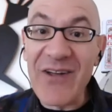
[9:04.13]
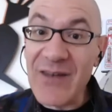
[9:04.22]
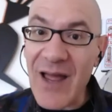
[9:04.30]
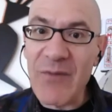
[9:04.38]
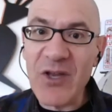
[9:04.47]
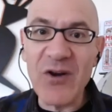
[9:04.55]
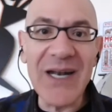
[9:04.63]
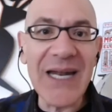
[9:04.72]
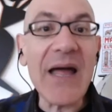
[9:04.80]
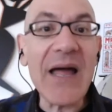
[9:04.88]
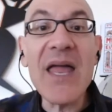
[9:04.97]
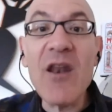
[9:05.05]
time on your
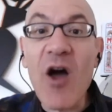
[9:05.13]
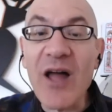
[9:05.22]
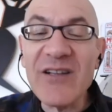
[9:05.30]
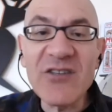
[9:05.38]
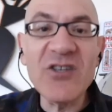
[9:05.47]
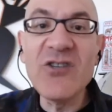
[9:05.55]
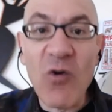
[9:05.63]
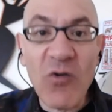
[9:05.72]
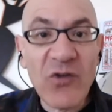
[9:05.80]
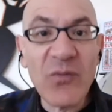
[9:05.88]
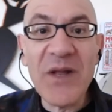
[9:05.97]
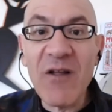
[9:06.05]
idea, and honestly, don't
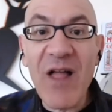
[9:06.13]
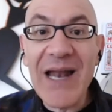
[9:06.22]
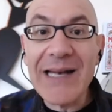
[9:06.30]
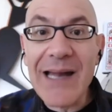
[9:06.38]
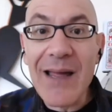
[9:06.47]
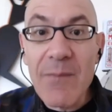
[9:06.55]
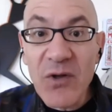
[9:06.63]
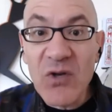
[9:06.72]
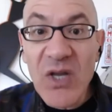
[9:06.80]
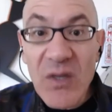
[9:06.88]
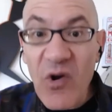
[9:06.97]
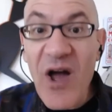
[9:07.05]
spend a lot of time
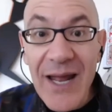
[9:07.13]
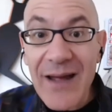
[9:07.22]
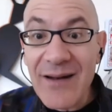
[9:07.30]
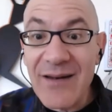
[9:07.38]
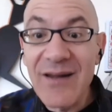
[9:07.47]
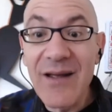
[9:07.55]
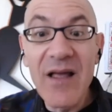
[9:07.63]
building product.